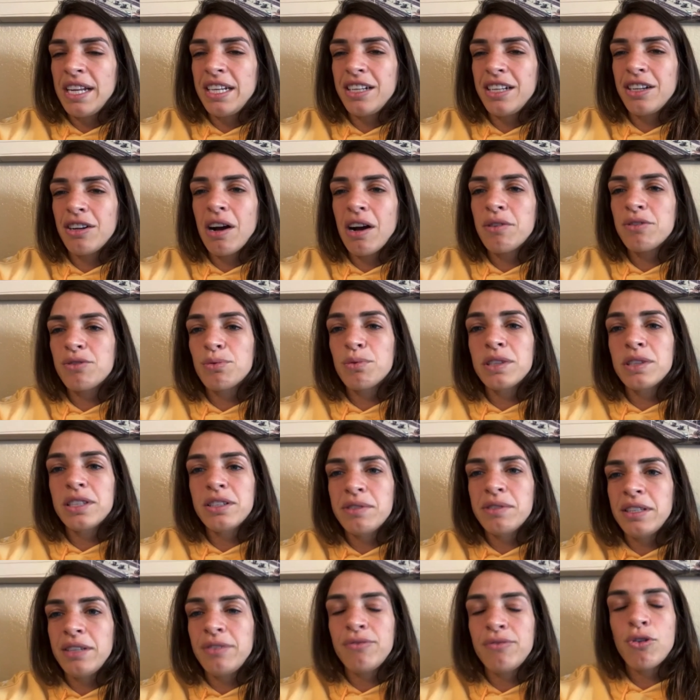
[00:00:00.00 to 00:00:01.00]
You know, I was really,
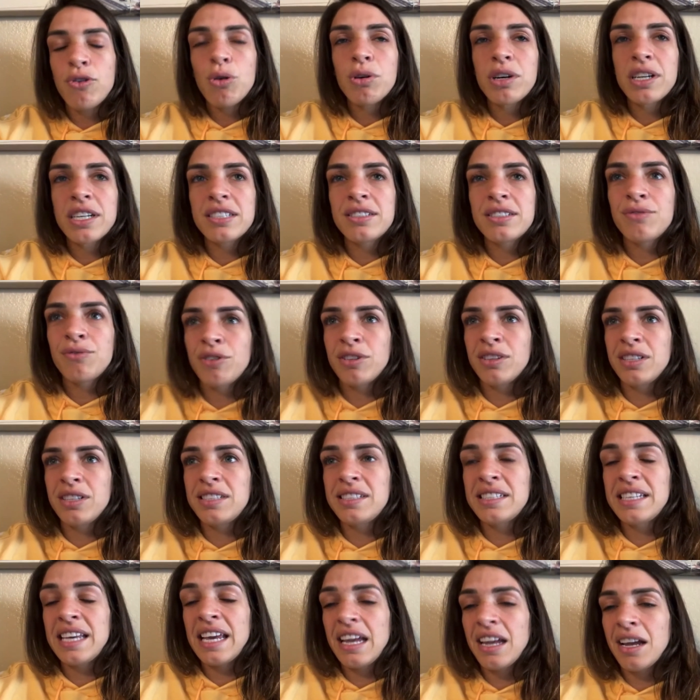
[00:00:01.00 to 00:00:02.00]
really focused for this
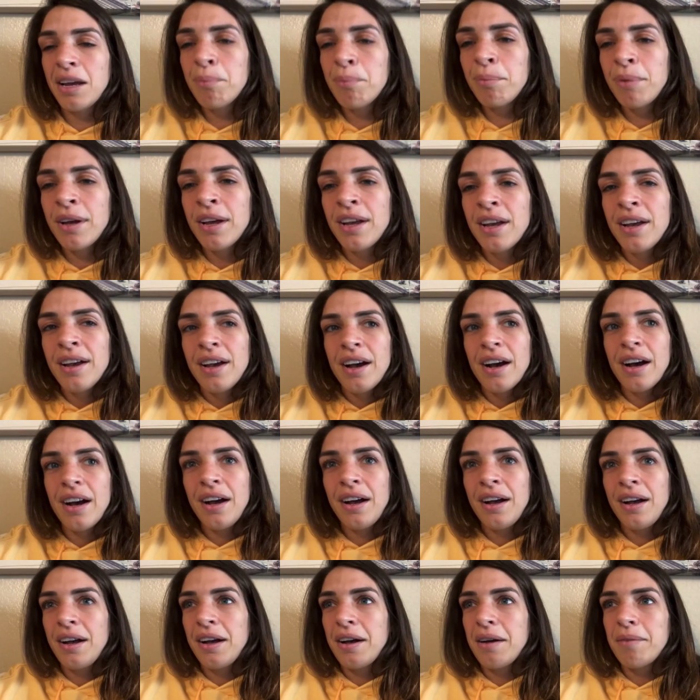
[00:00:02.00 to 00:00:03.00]
camp.
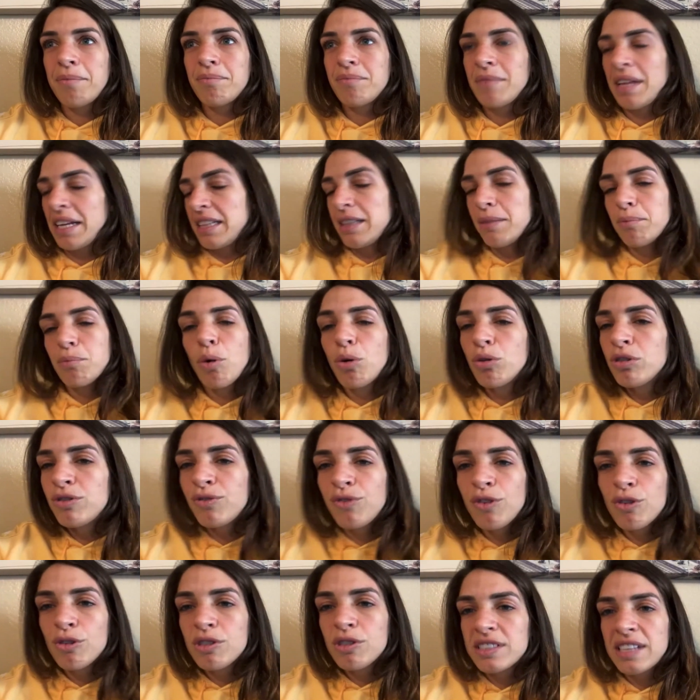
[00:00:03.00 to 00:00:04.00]
Um, like the most
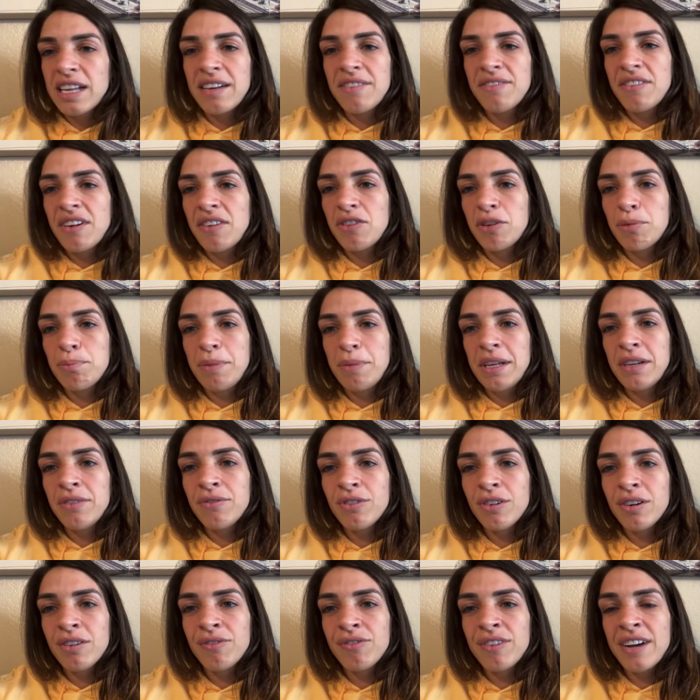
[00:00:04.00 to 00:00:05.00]
focused I've ever been
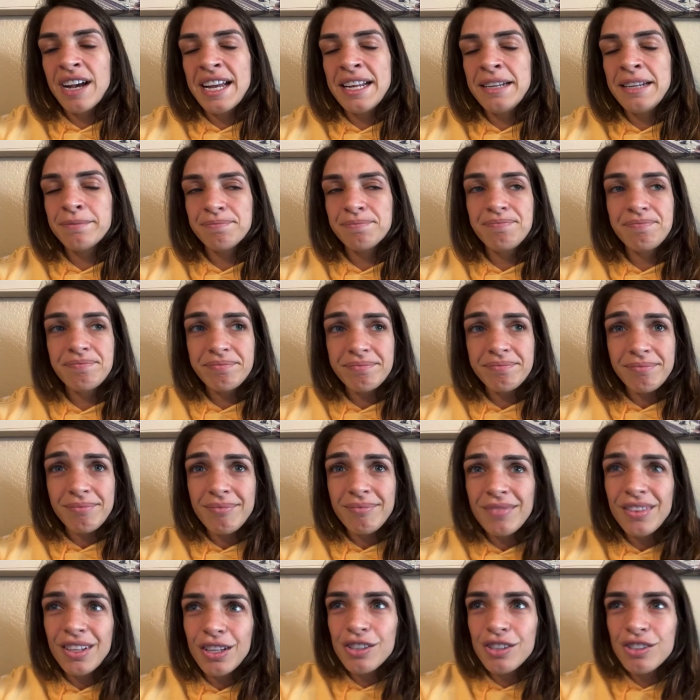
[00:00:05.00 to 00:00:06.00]
for a fight.
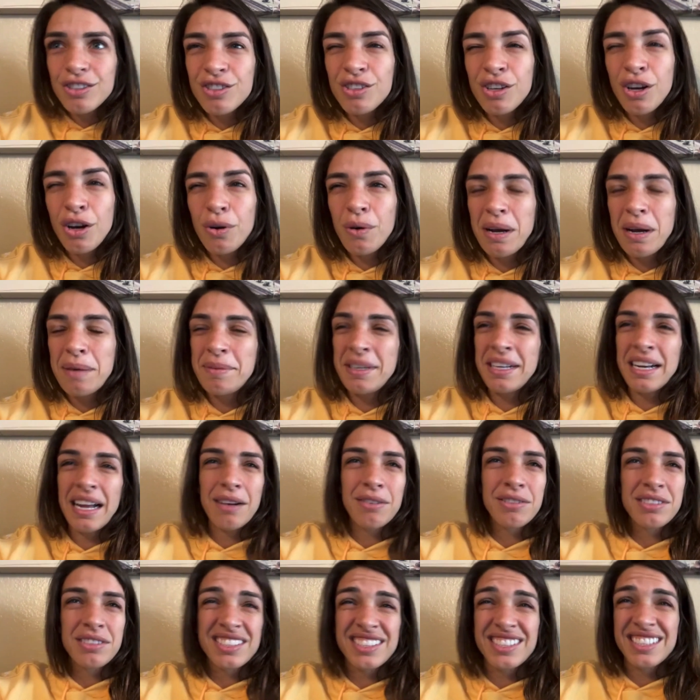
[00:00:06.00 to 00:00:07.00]
So I mean, I
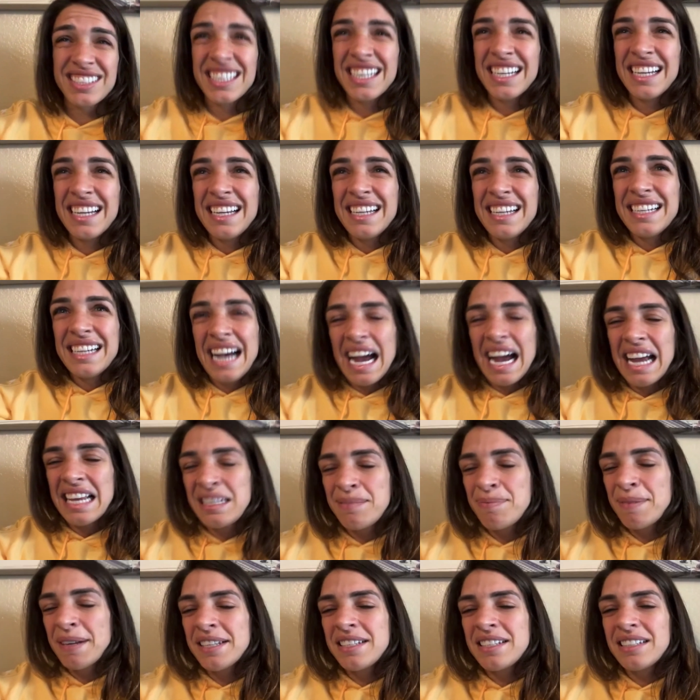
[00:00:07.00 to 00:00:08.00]
was, I
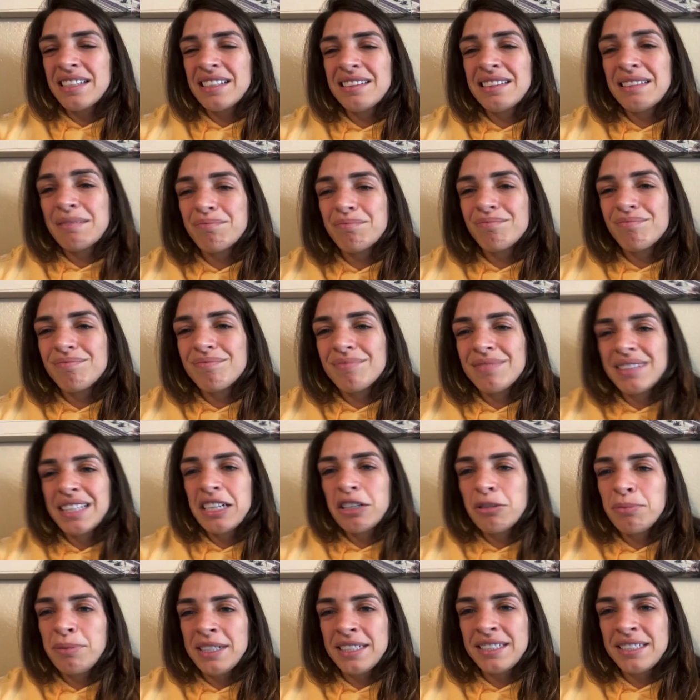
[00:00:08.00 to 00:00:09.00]
spent. A,
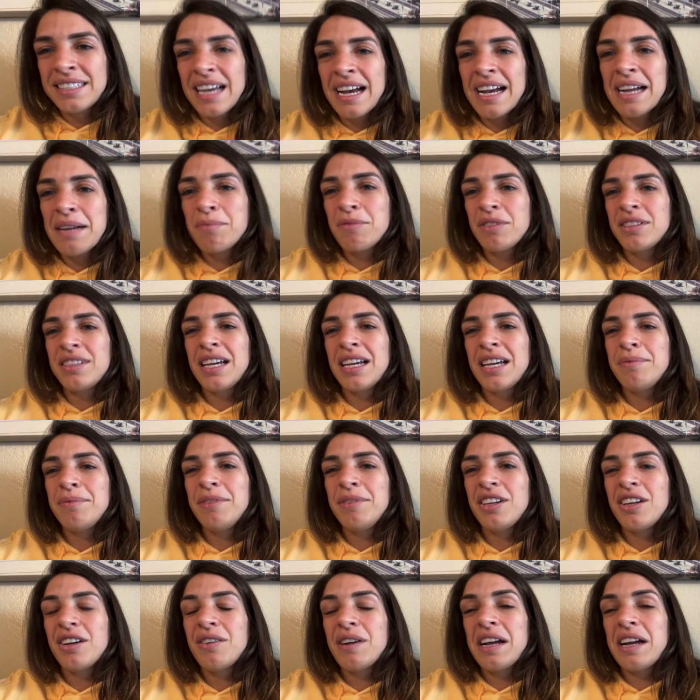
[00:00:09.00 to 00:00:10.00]
little bit of time with them. You
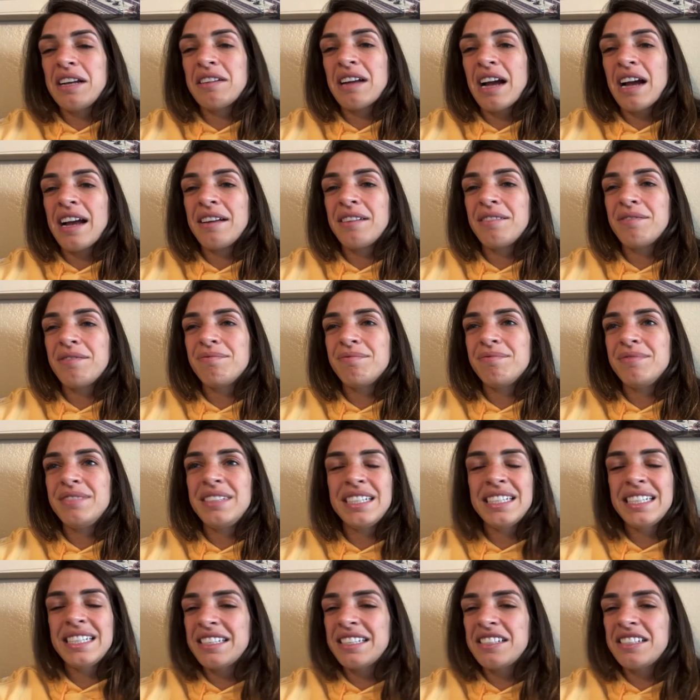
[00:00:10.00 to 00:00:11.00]
know, I, I
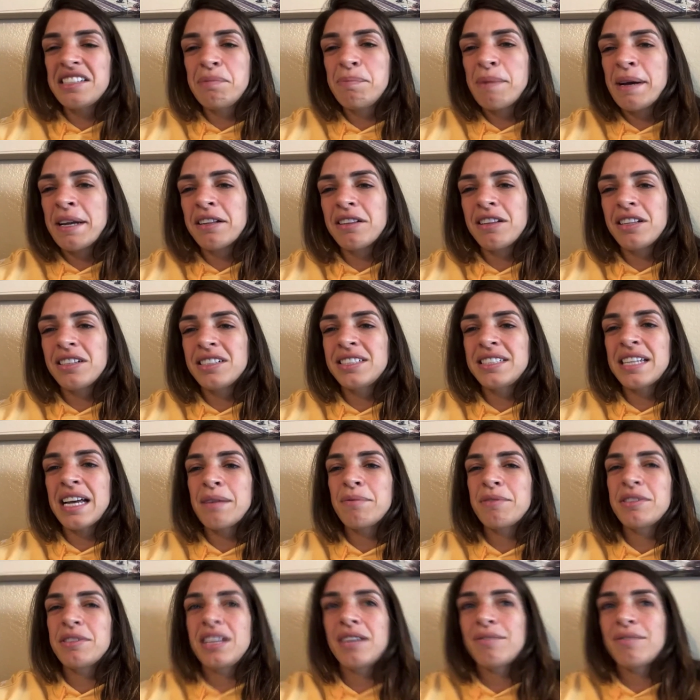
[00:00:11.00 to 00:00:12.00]
didn't get to spend a lot of time
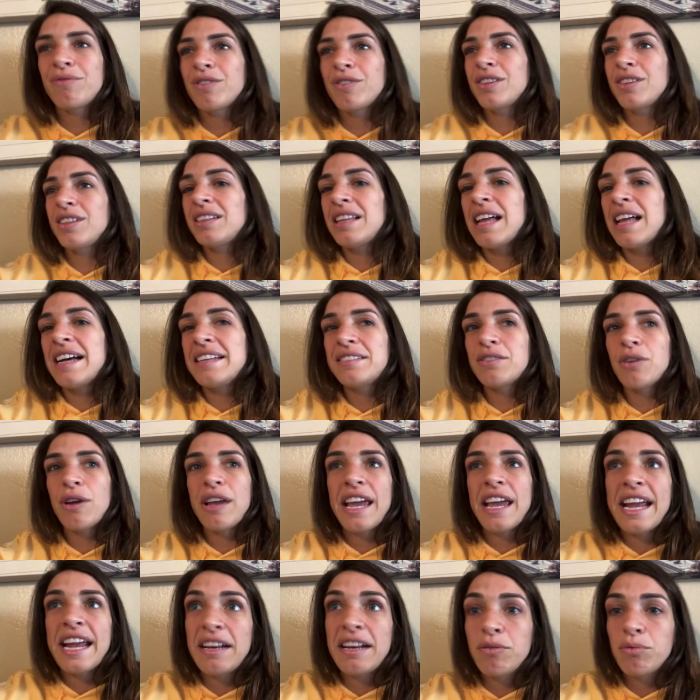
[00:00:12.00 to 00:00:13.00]
with them for the last
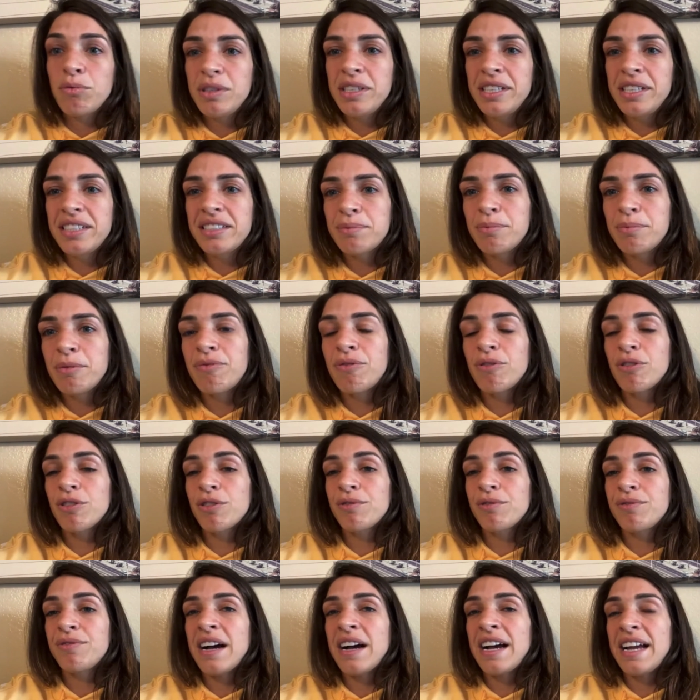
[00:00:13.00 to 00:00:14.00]
eight weeks before
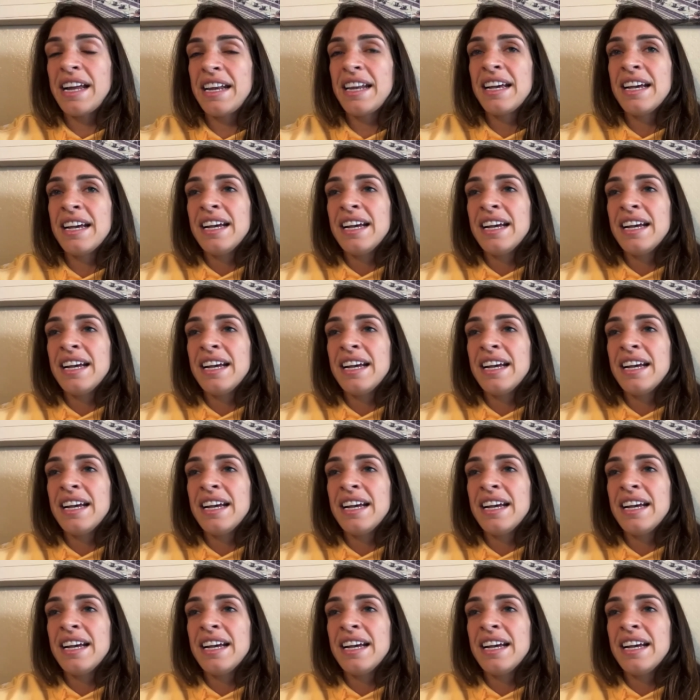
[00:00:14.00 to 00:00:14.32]
the fight,